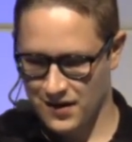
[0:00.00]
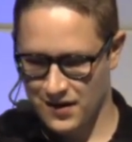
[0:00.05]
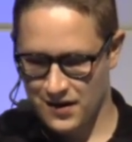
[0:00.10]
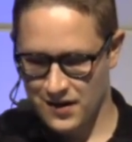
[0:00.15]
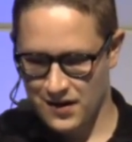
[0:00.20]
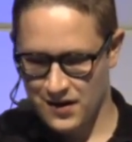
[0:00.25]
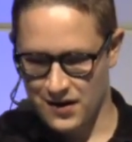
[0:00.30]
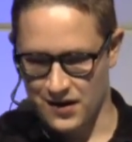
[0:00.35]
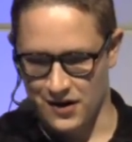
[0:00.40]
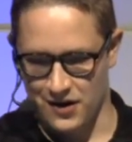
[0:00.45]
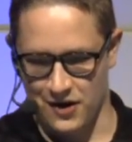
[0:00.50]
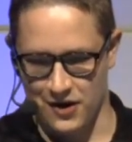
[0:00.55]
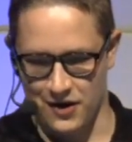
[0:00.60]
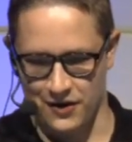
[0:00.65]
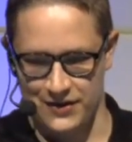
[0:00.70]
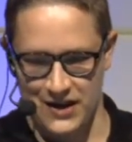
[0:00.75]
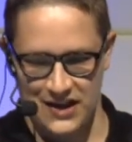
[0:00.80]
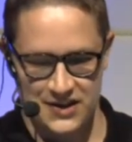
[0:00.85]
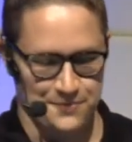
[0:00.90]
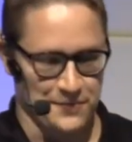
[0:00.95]

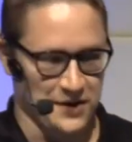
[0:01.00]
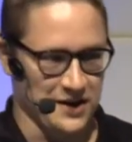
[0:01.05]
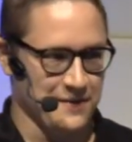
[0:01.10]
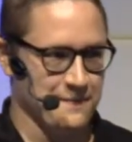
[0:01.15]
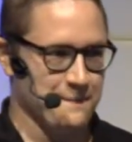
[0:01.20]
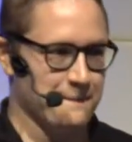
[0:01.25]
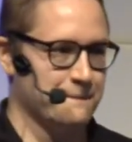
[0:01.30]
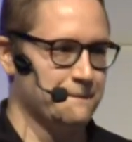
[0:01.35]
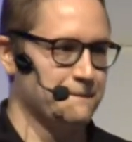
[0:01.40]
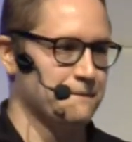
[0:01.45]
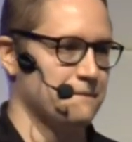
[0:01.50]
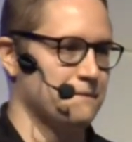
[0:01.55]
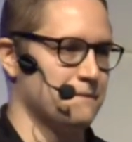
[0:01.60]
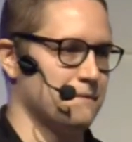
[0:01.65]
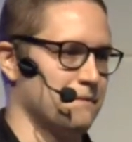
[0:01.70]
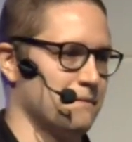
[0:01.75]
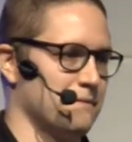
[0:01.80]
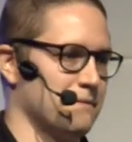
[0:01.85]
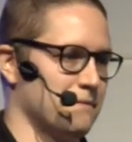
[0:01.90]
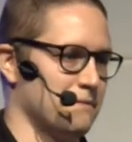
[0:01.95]
That's me.
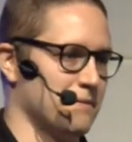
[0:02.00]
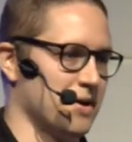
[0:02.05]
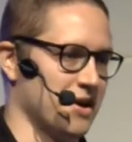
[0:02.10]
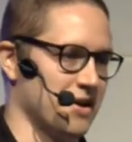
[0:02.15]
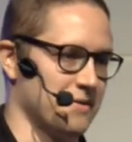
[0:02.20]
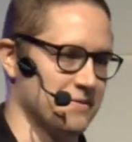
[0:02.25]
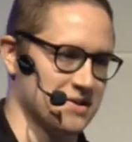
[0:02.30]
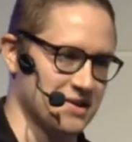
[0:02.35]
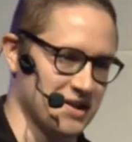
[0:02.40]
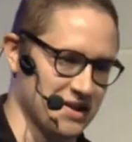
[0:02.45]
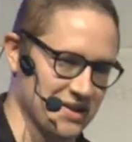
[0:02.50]
My name is Niklas